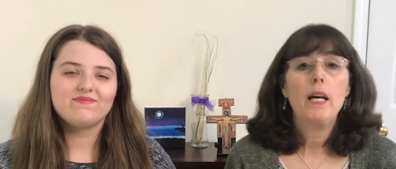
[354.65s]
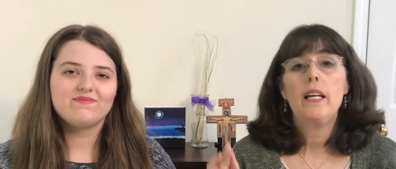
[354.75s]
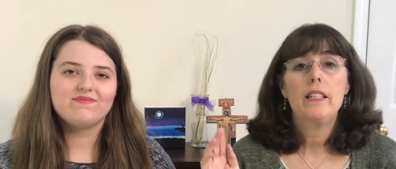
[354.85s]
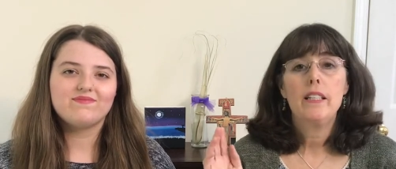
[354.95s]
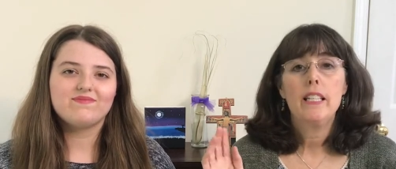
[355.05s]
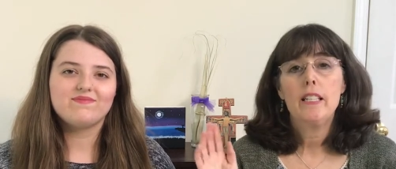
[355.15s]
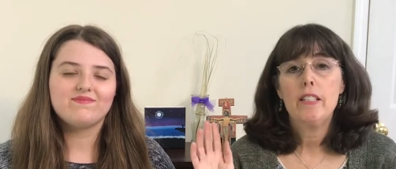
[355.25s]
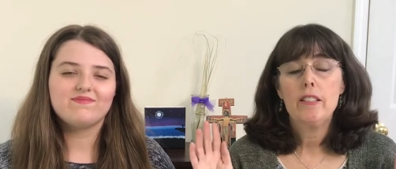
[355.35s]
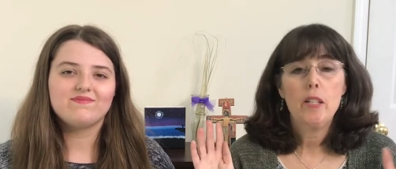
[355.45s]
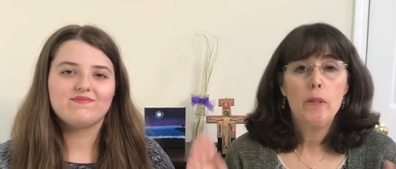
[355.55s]
Speaker 1: button
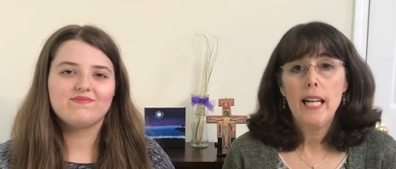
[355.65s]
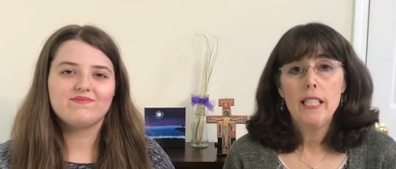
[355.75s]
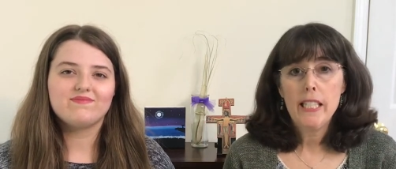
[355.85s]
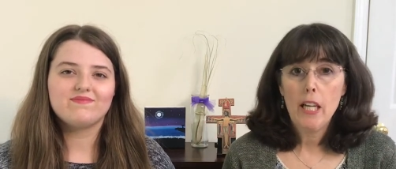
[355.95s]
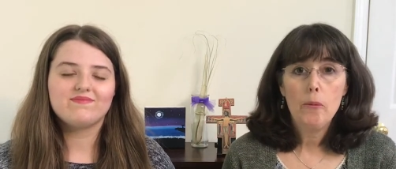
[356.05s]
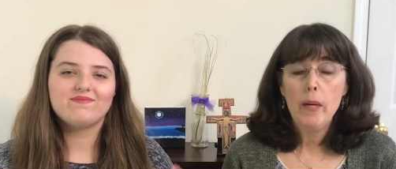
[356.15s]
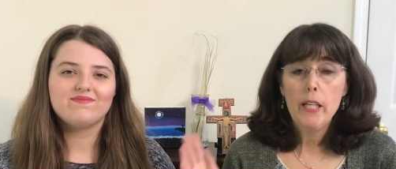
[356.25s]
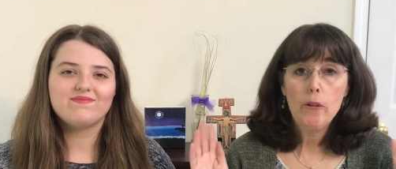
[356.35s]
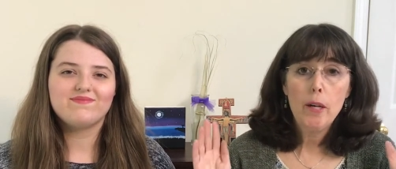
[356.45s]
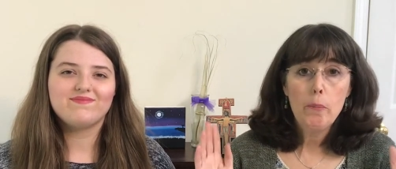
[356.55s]
and someone has to come
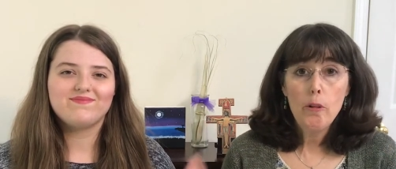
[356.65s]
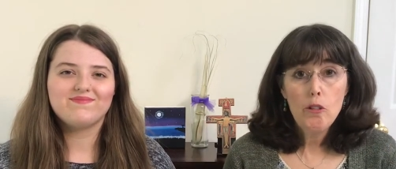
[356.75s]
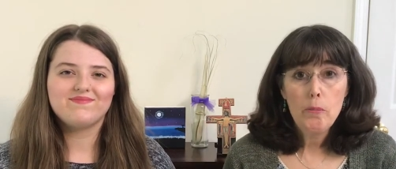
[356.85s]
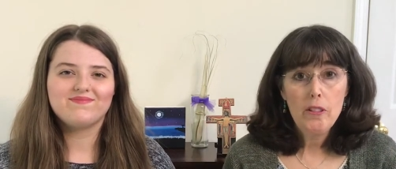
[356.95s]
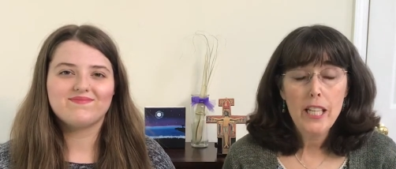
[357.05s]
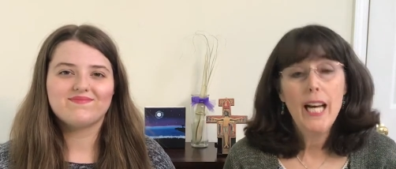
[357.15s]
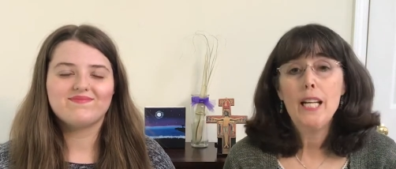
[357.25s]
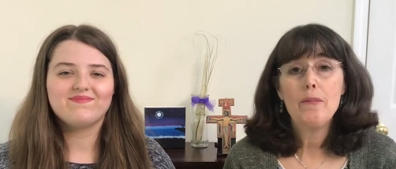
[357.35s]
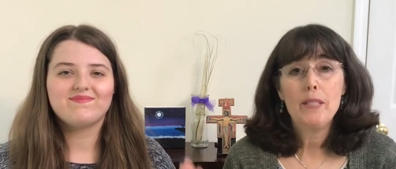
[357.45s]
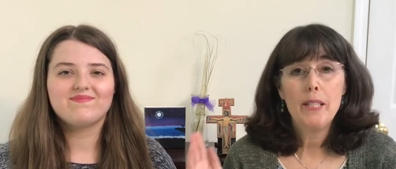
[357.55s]
wake you up multiple
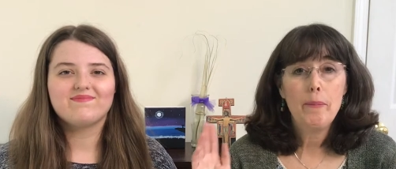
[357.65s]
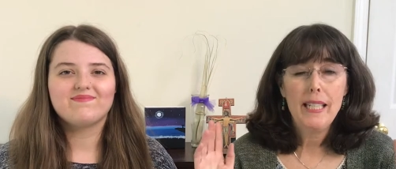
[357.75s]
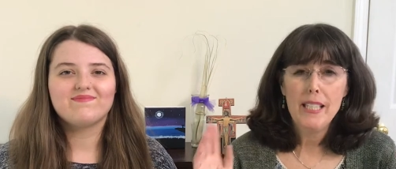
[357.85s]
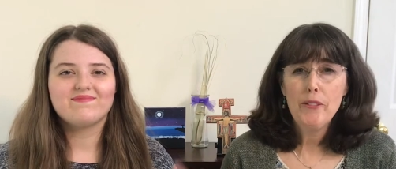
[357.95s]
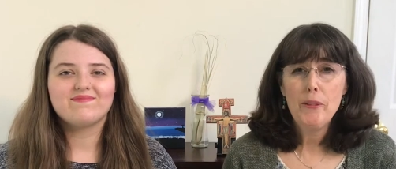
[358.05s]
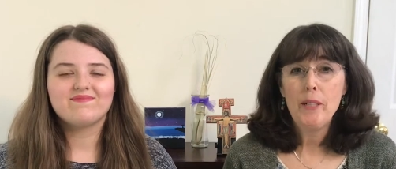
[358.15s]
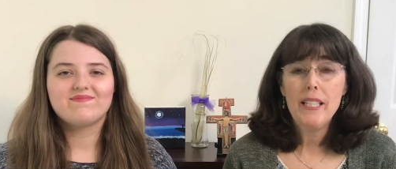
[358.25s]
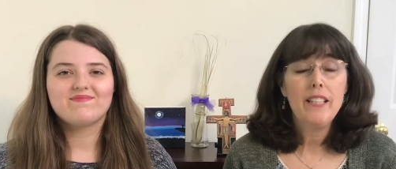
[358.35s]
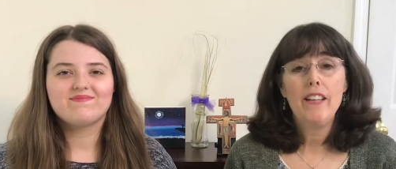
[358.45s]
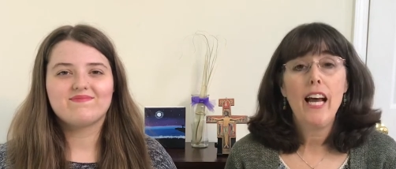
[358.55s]
times, and it makes
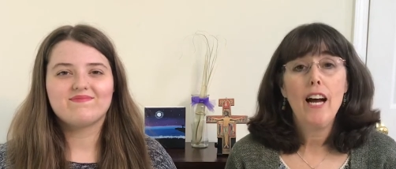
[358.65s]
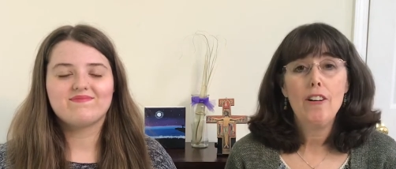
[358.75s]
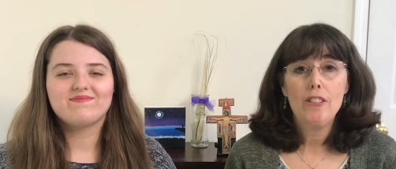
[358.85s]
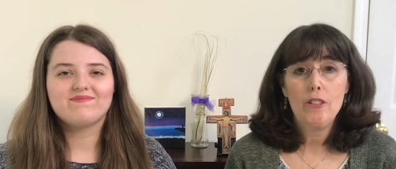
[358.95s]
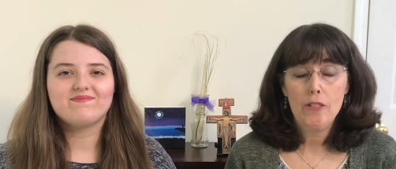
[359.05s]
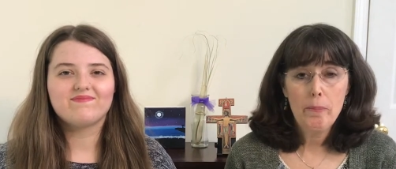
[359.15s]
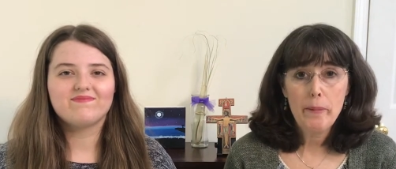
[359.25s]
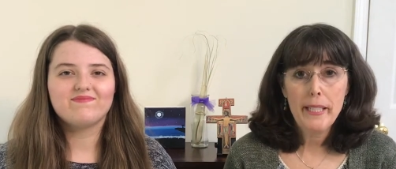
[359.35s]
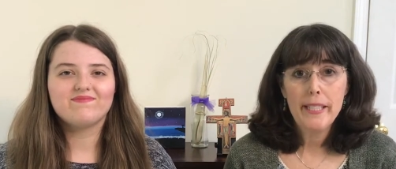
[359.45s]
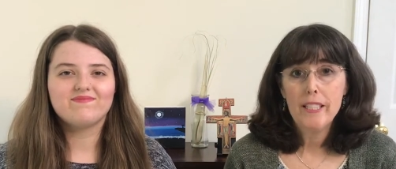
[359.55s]
everyone in the house
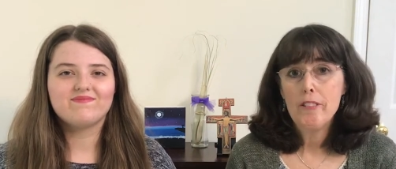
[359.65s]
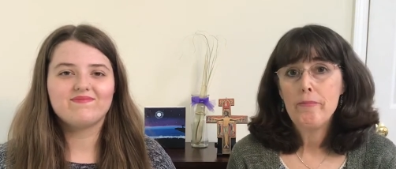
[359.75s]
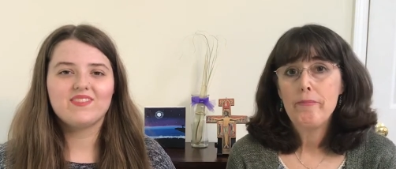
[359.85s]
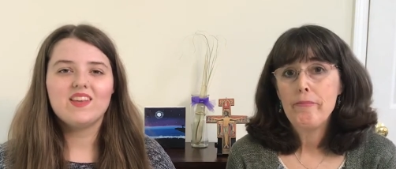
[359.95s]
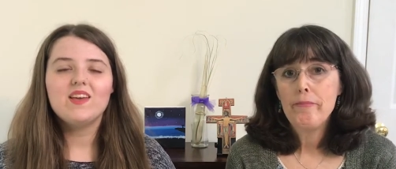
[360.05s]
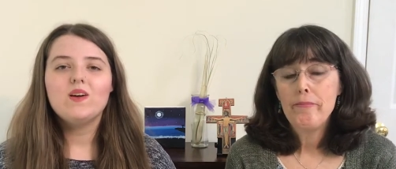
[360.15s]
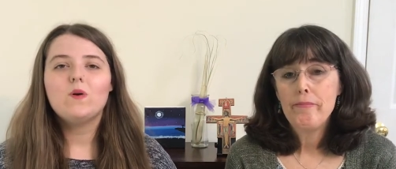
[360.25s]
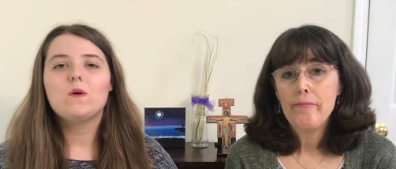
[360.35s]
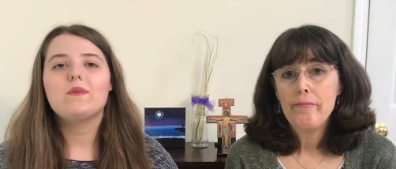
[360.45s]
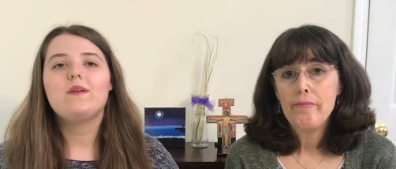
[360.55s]
grumpy.
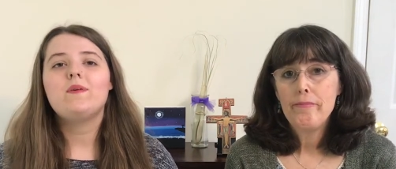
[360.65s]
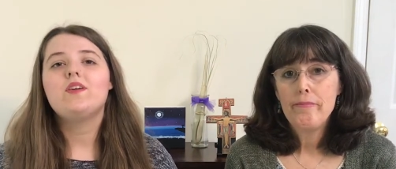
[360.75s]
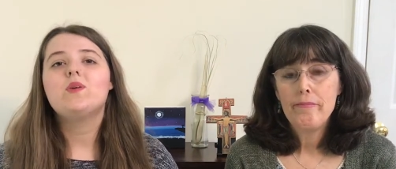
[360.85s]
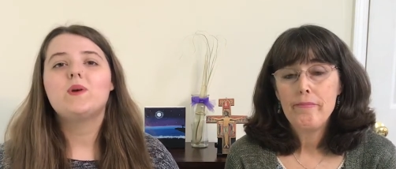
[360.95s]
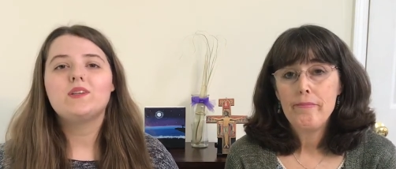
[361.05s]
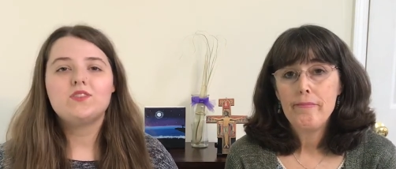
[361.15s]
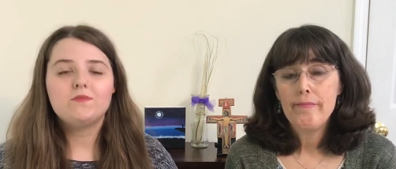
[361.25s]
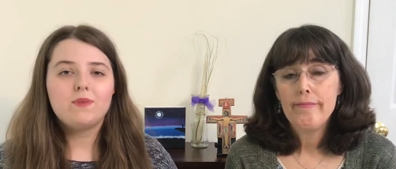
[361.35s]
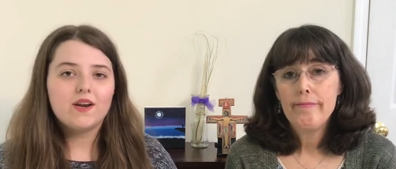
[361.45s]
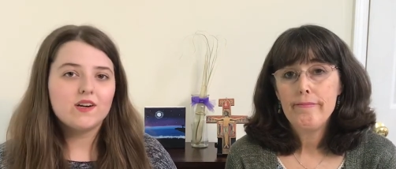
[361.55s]
Speaker 2: Or maybe you want
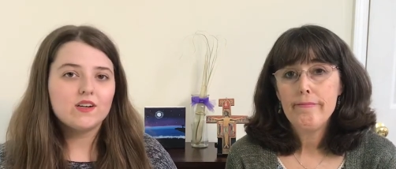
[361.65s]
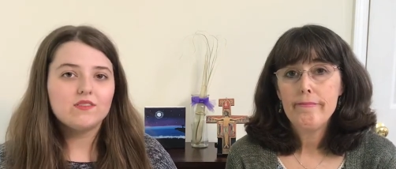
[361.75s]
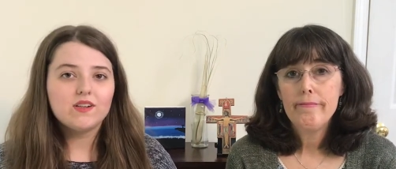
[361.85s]
to better a